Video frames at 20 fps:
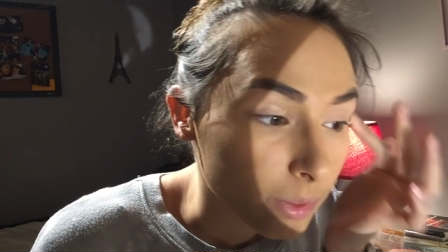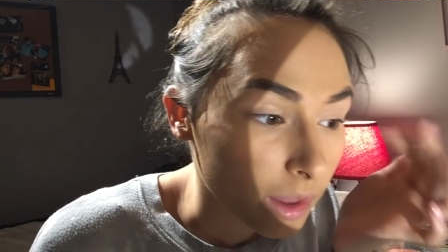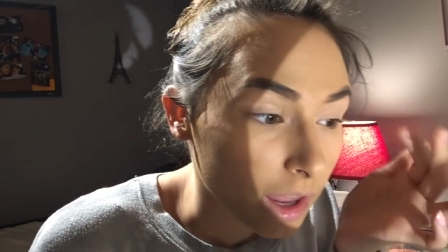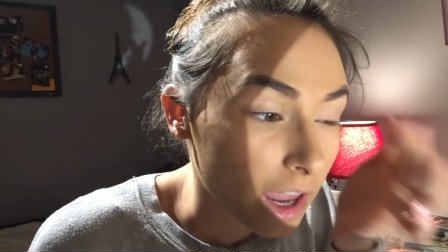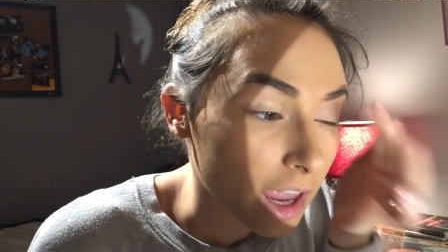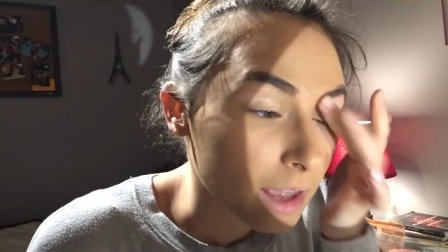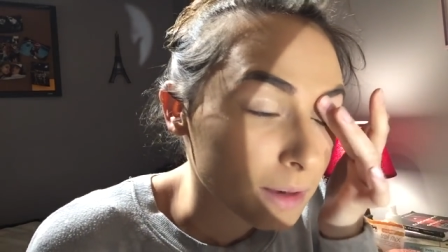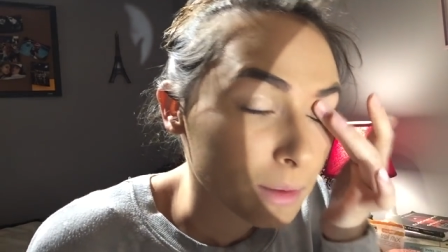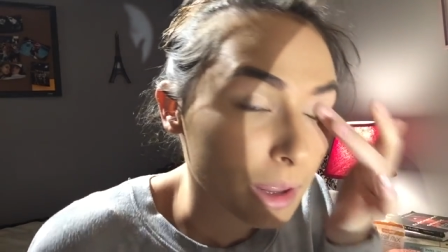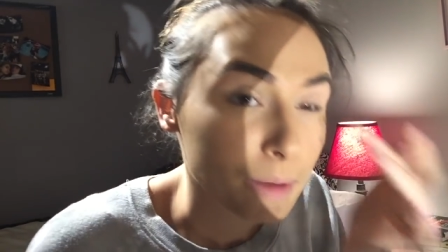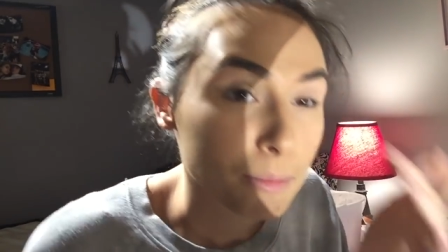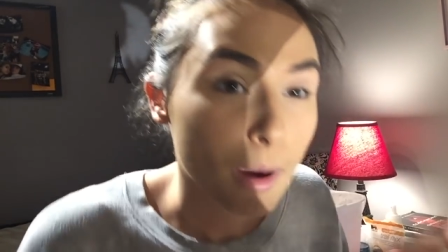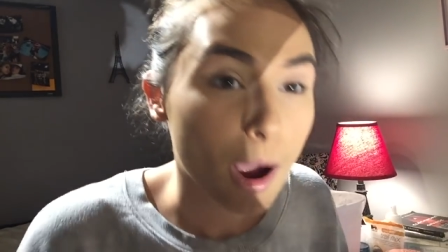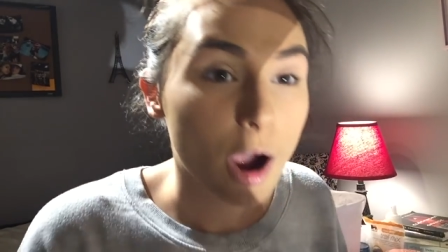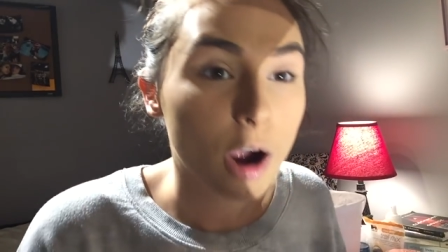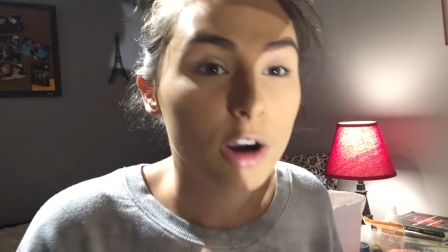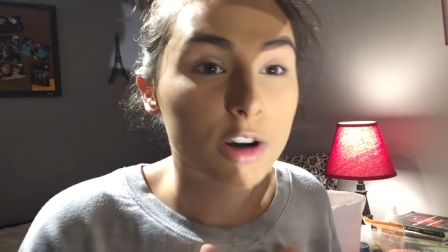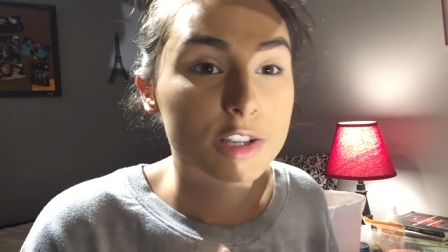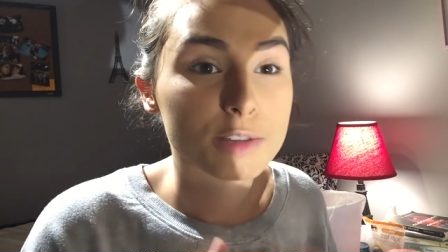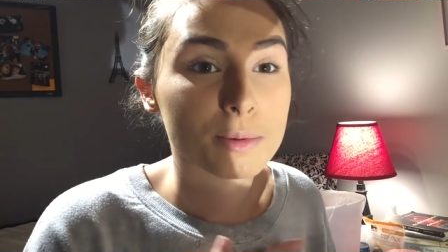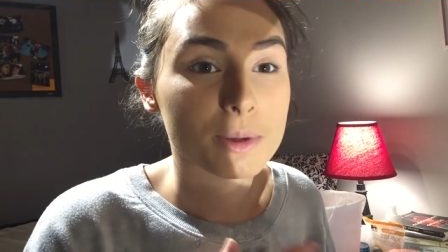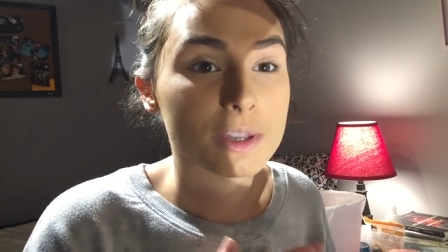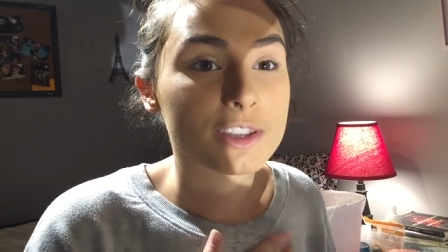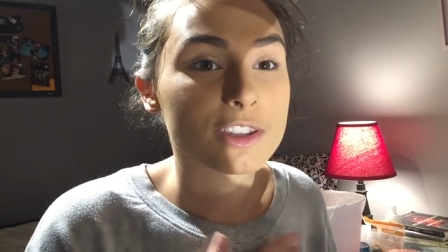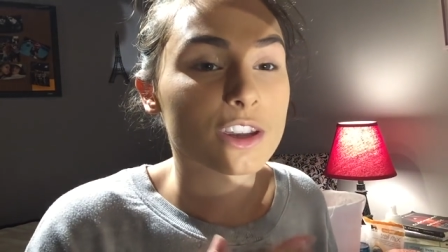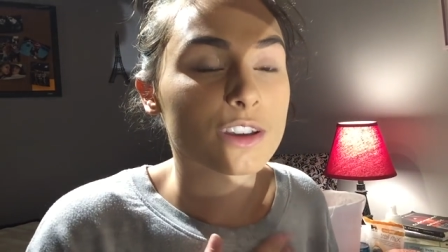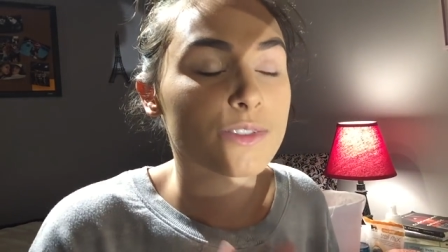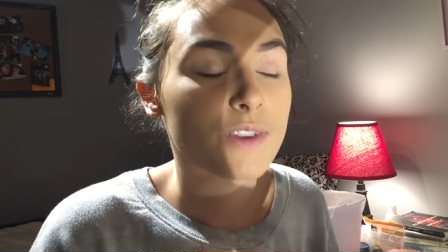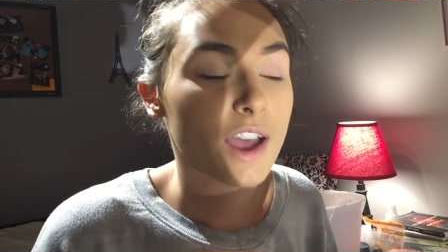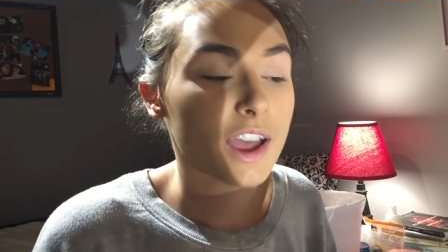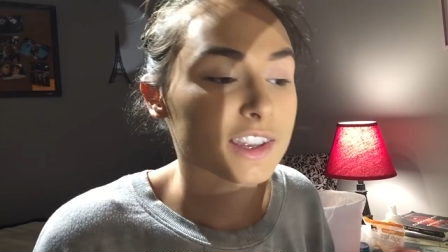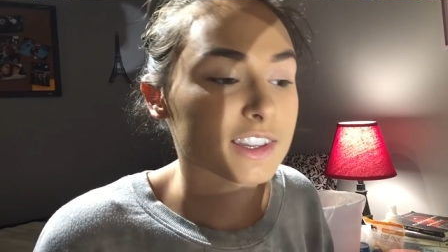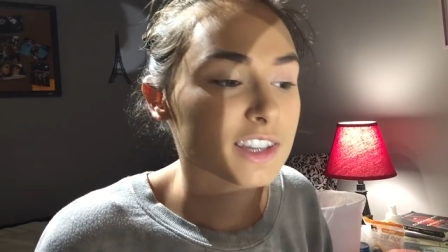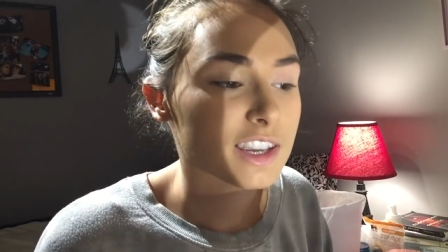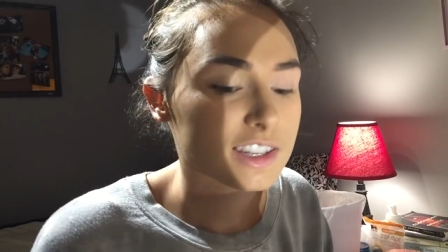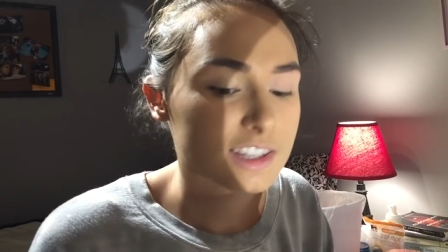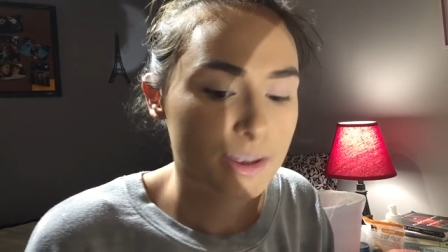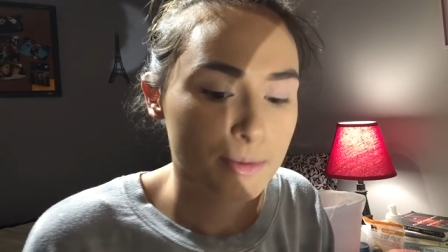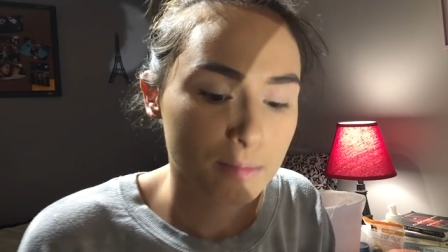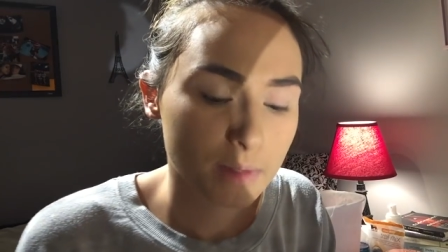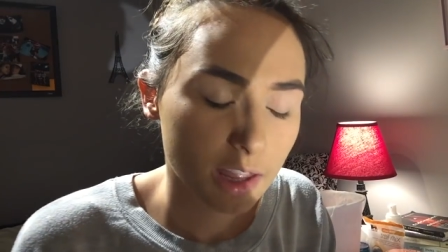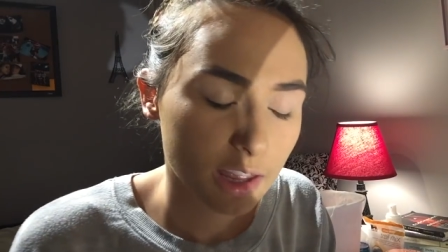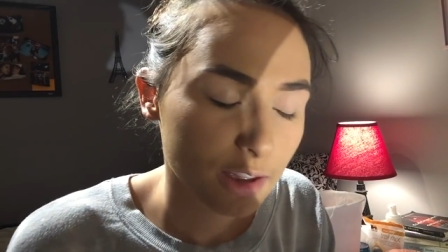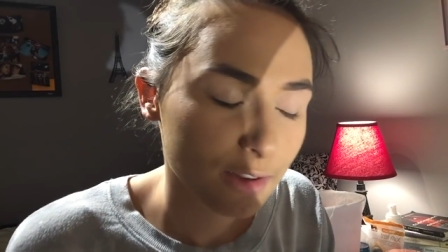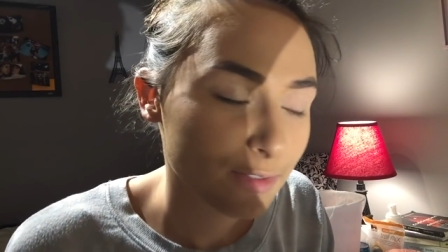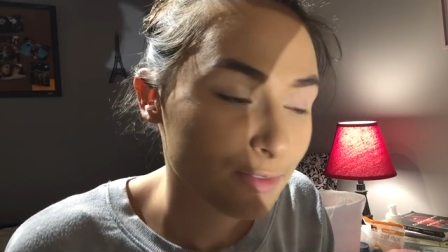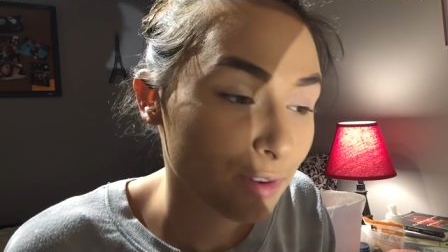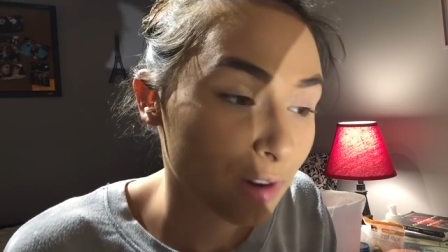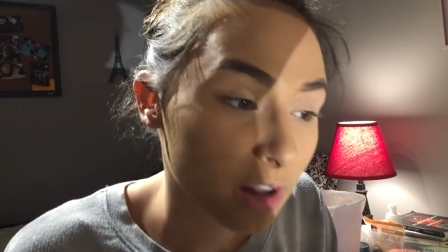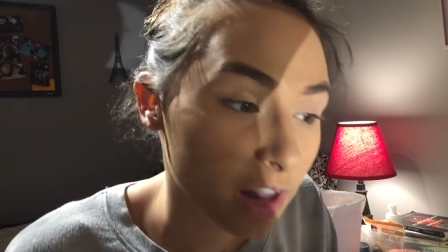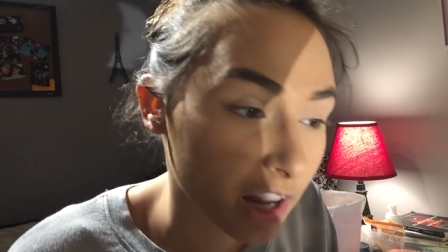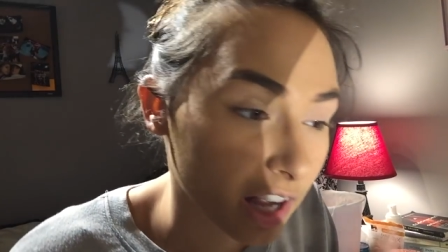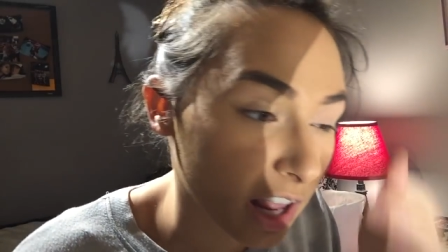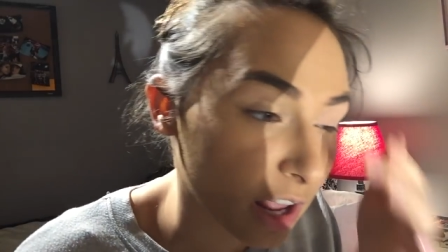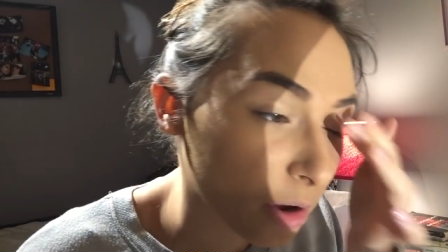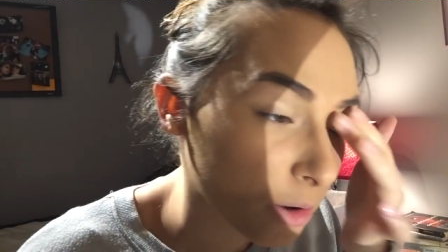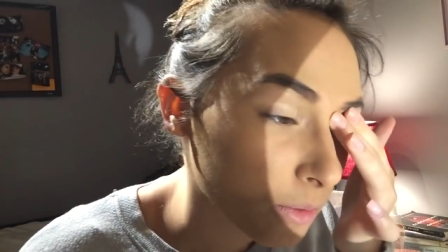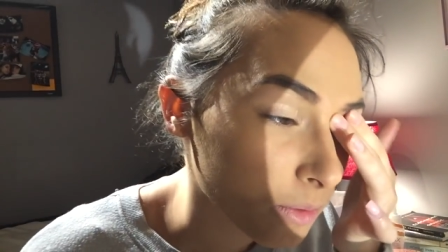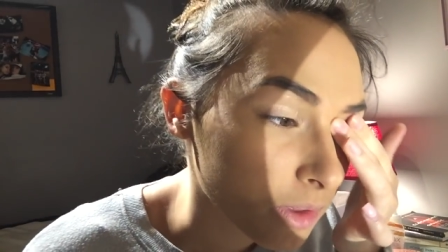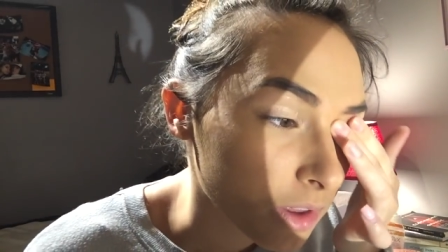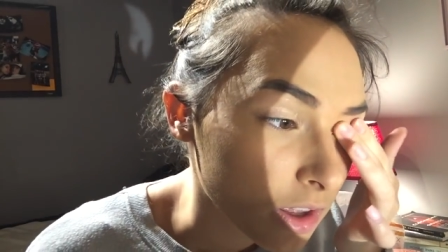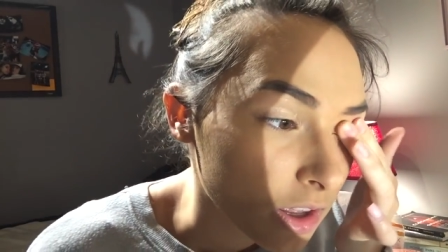and like my heart's beating so fast because I'm like freaking out.